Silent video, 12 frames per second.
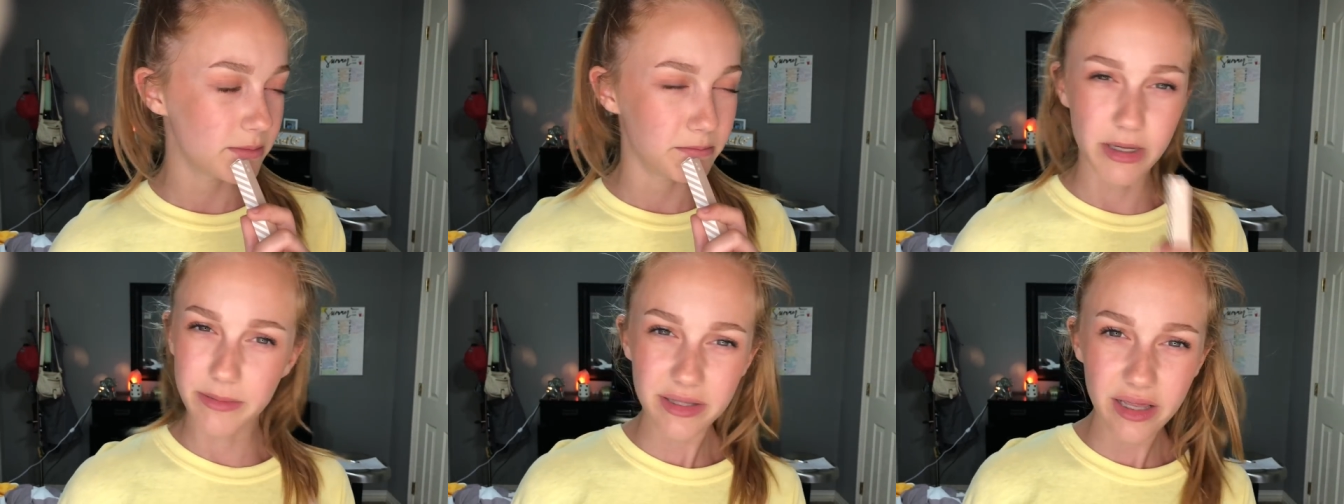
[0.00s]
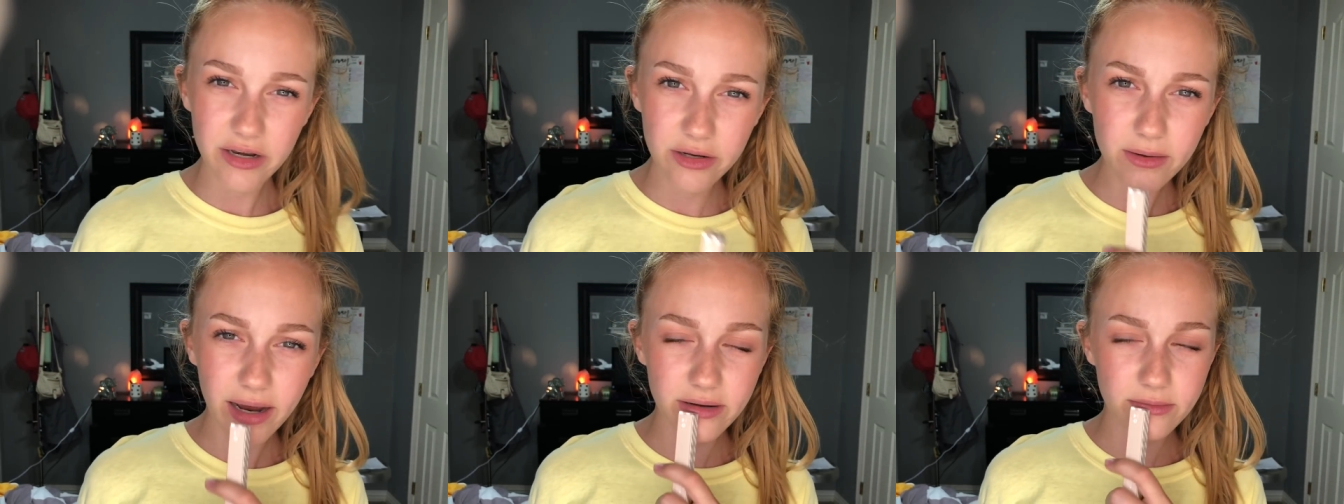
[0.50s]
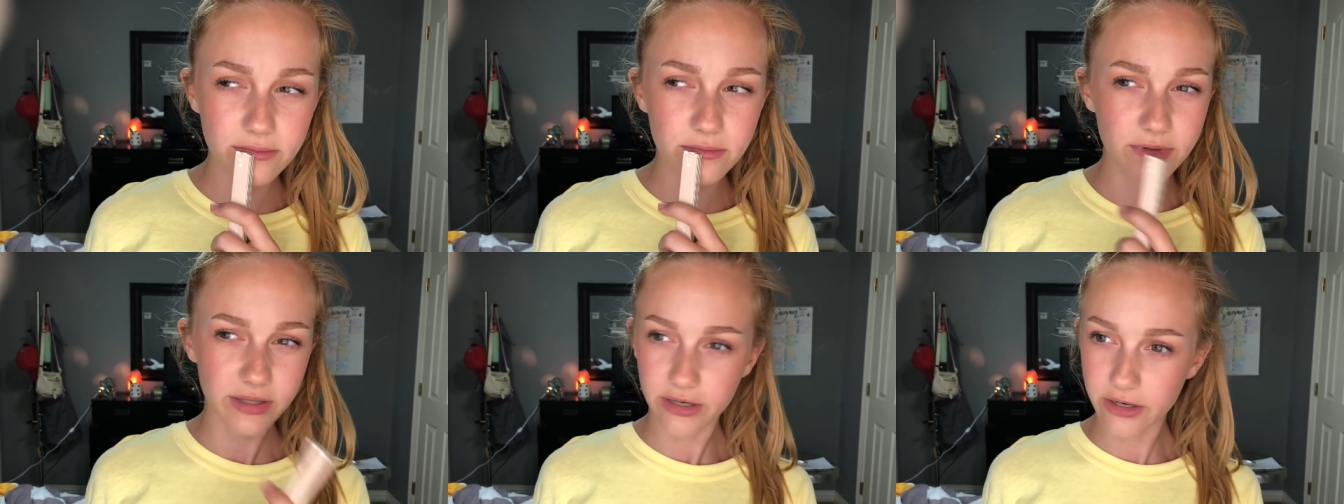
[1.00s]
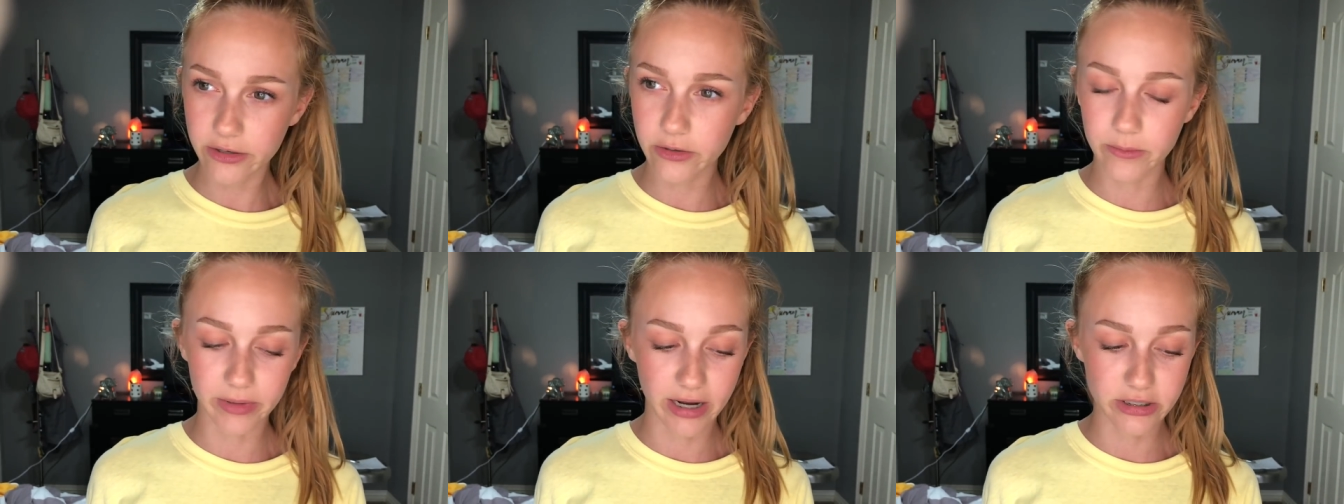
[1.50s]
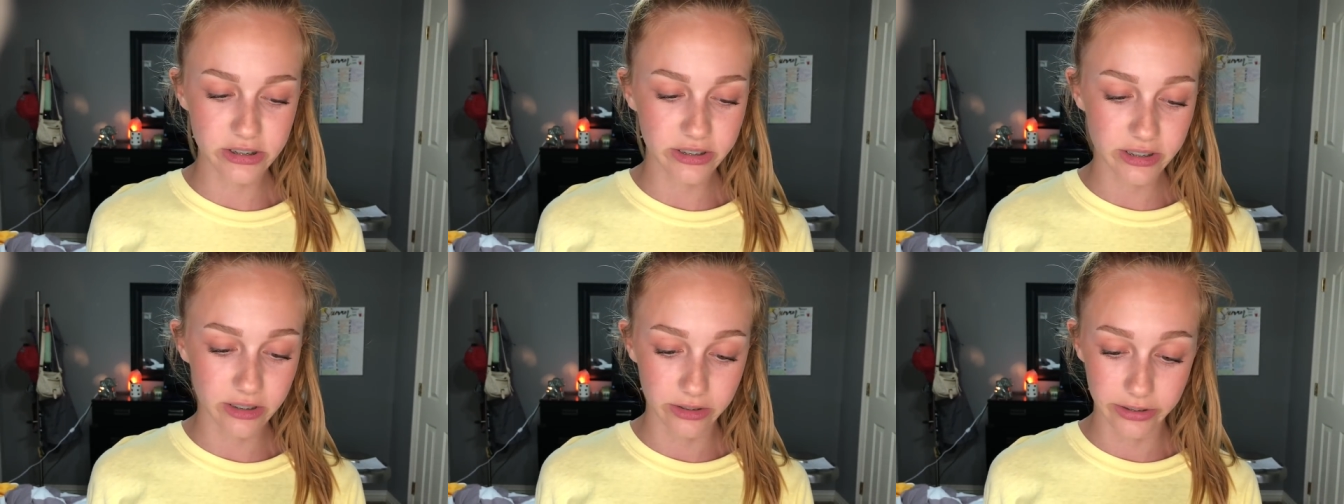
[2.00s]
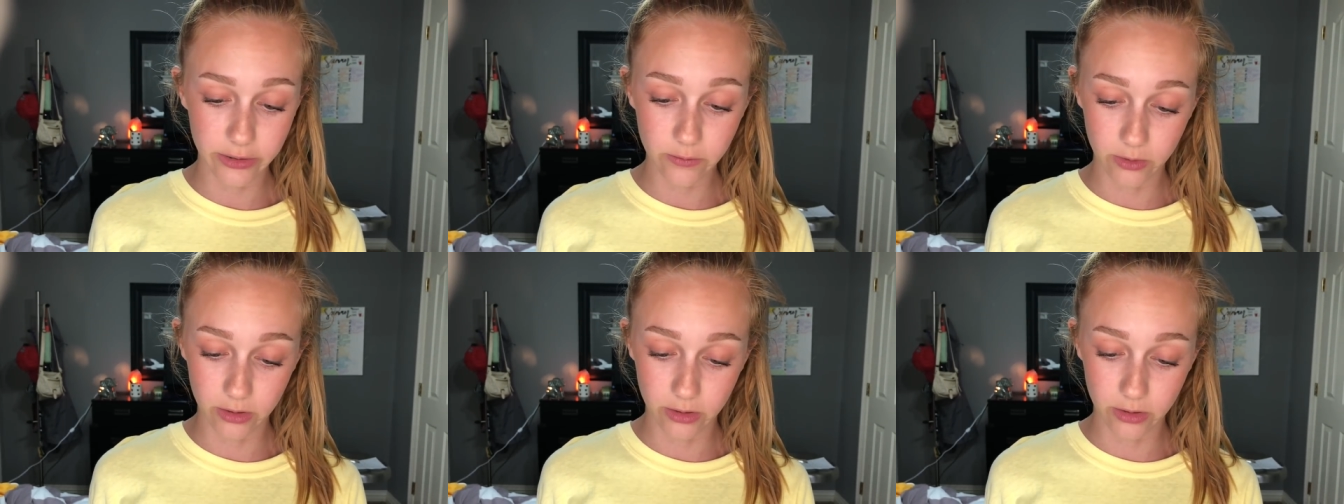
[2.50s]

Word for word: Maybe they do, I don't really know, but I just got the clear